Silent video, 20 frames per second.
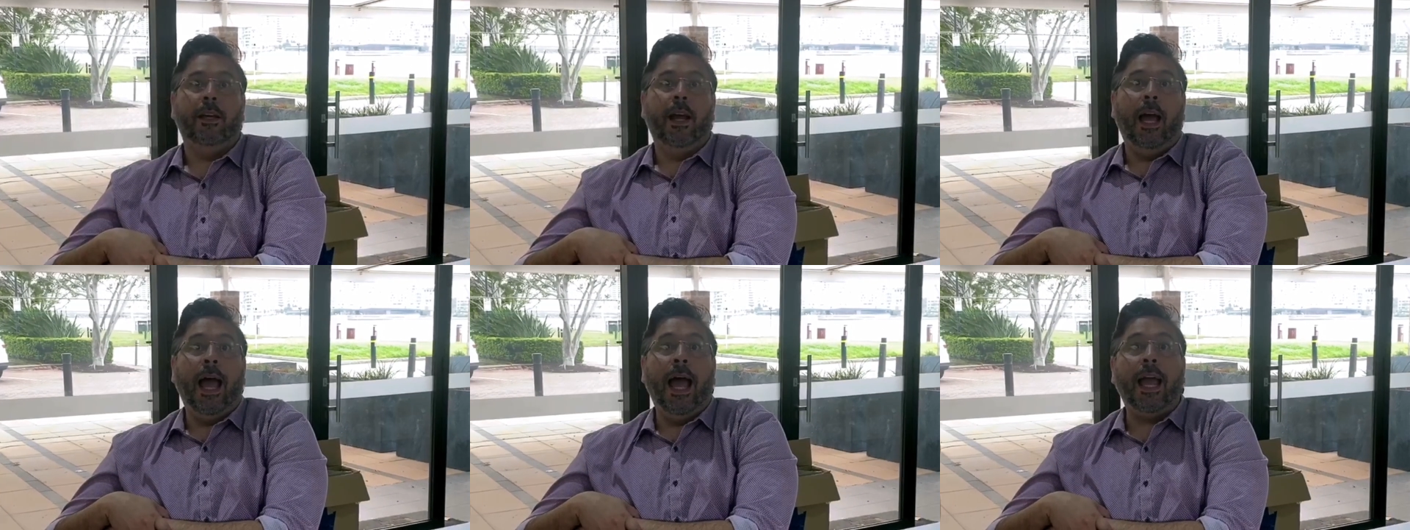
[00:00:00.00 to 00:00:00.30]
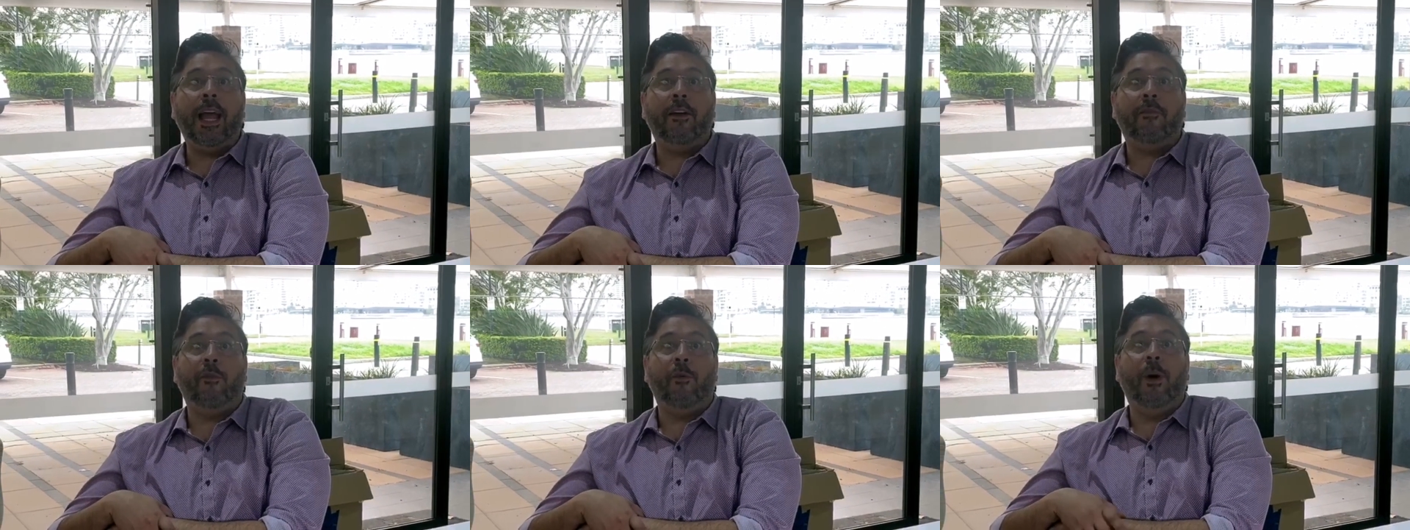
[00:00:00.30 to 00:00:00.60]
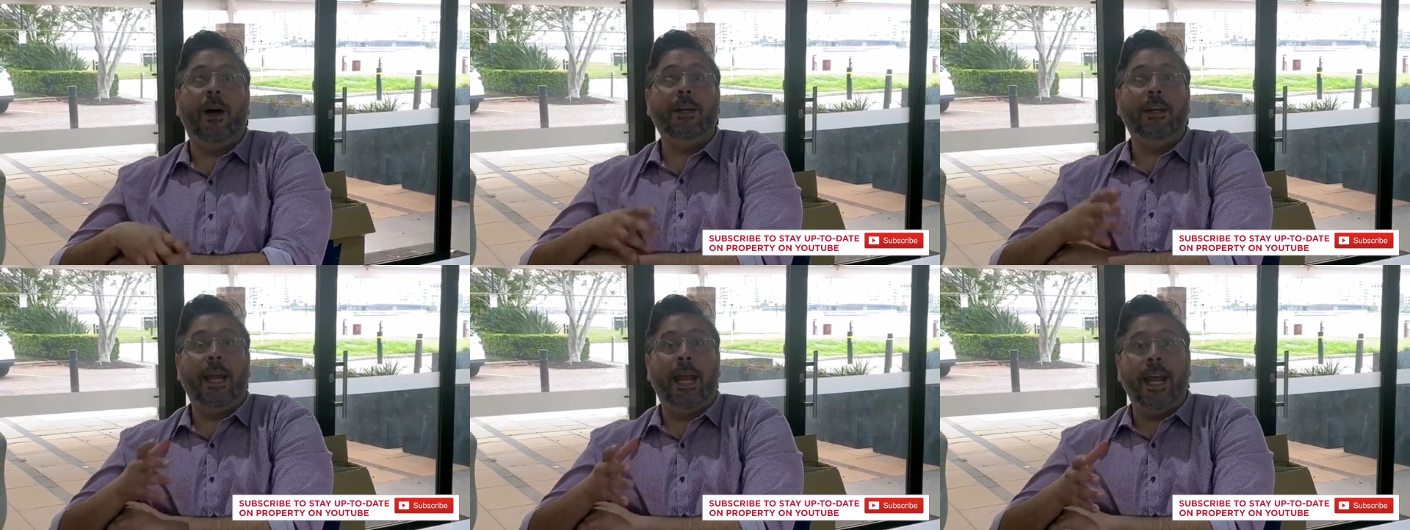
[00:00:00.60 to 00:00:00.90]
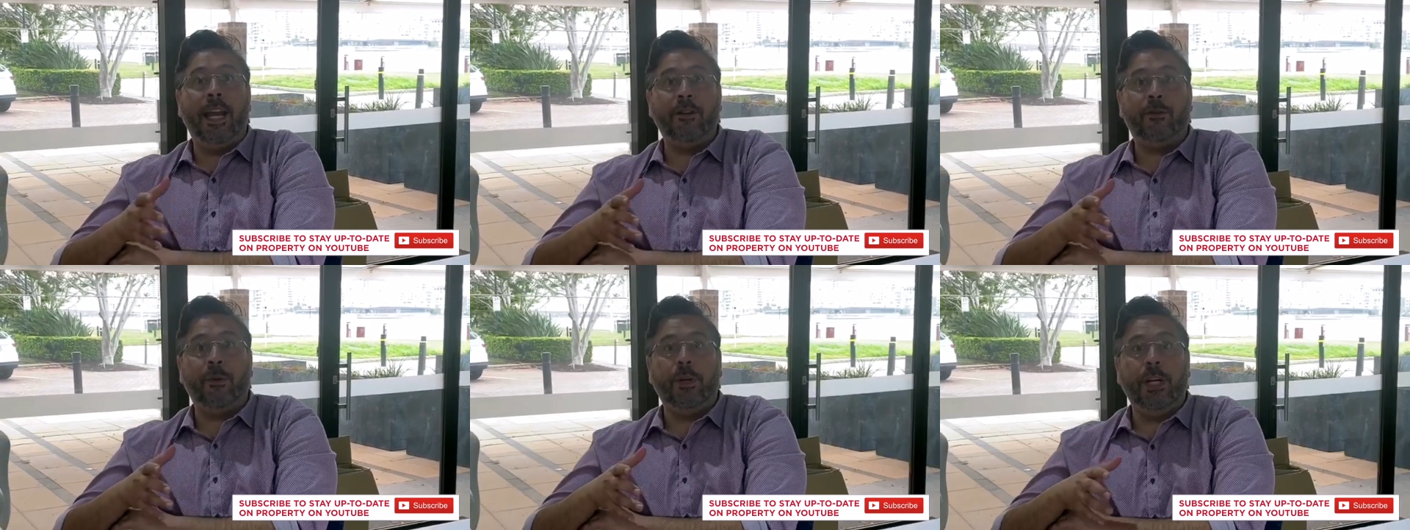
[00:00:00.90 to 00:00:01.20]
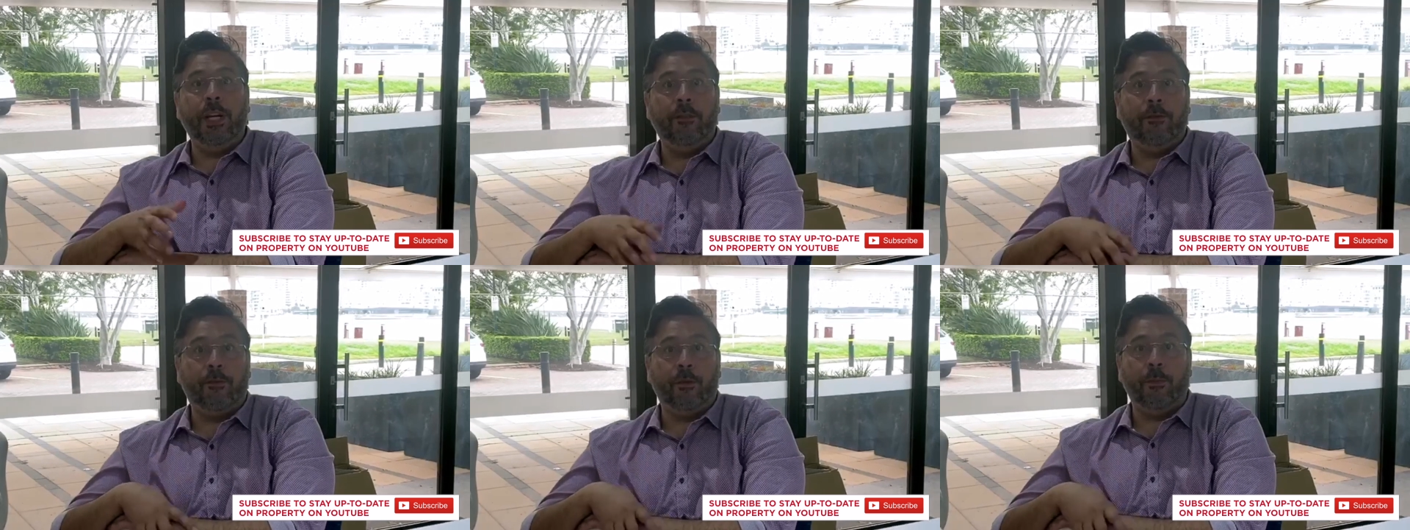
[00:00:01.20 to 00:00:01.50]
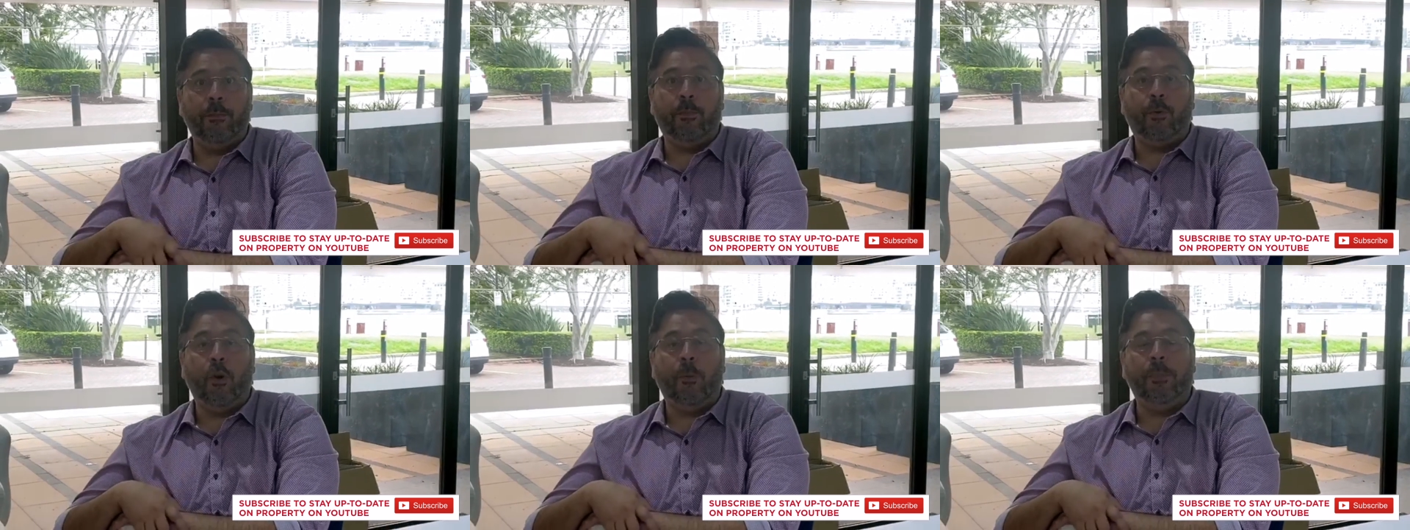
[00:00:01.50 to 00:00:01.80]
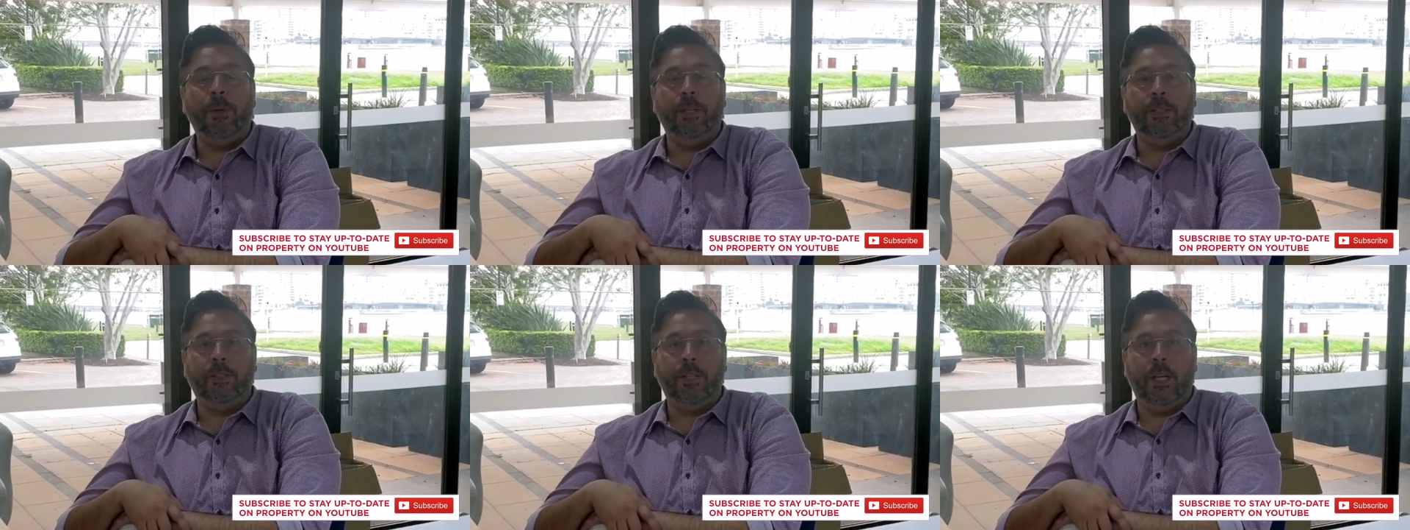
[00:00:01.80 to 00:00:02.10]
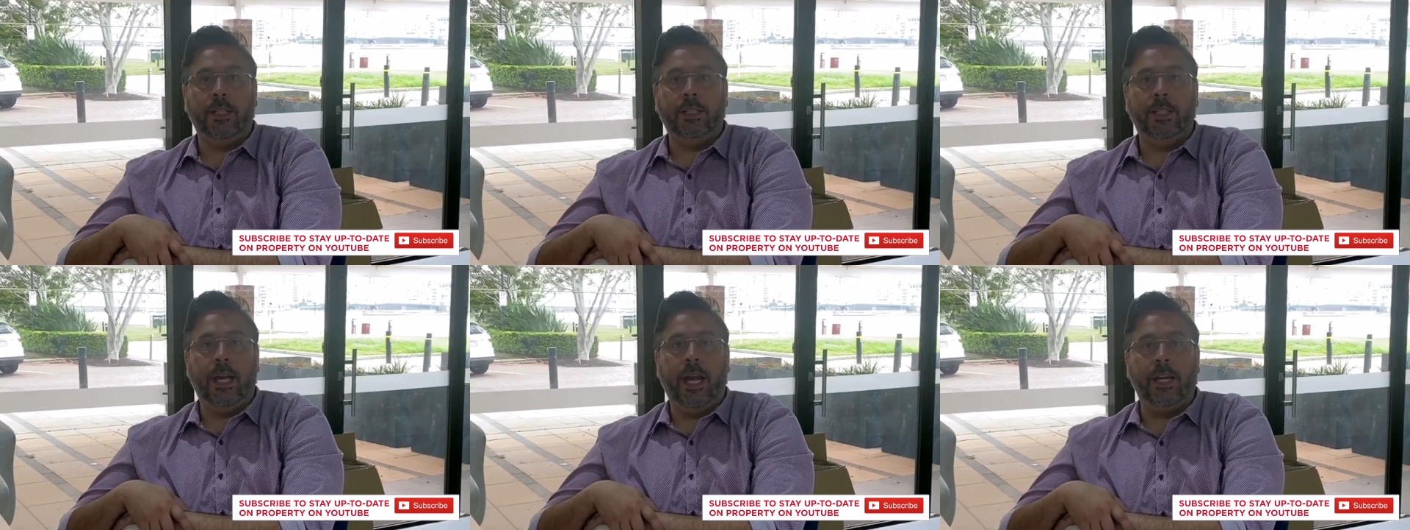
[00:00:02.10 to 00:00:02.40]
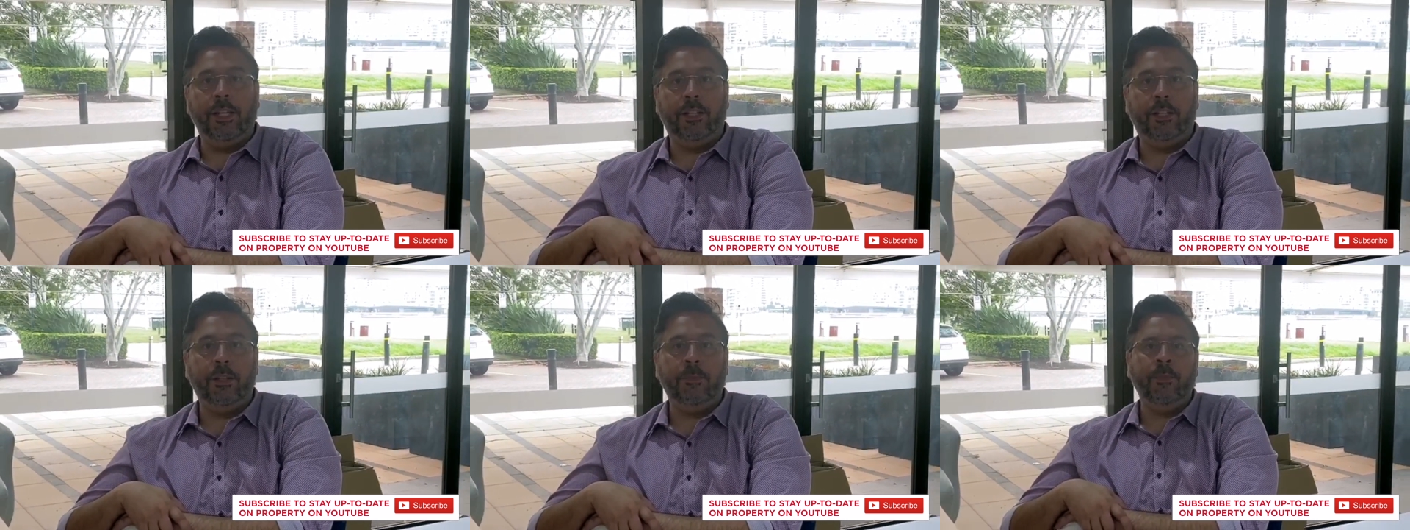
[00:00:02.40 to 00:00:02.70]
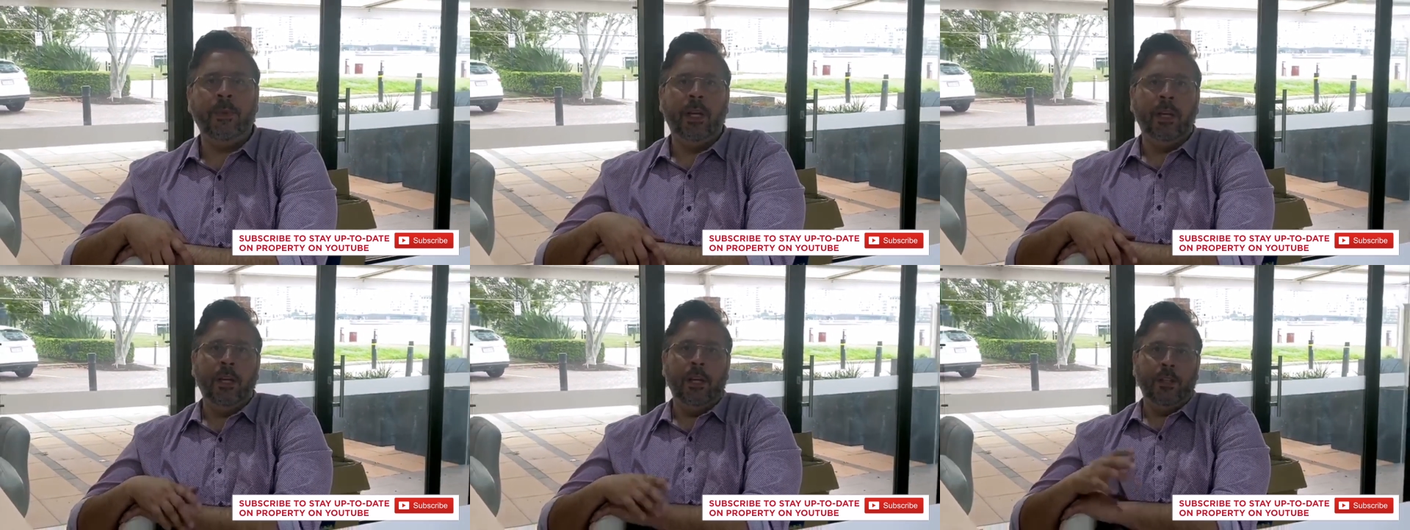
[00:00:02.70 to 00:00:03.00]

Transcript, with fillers: Hey everyone, Andrew here from Property Association.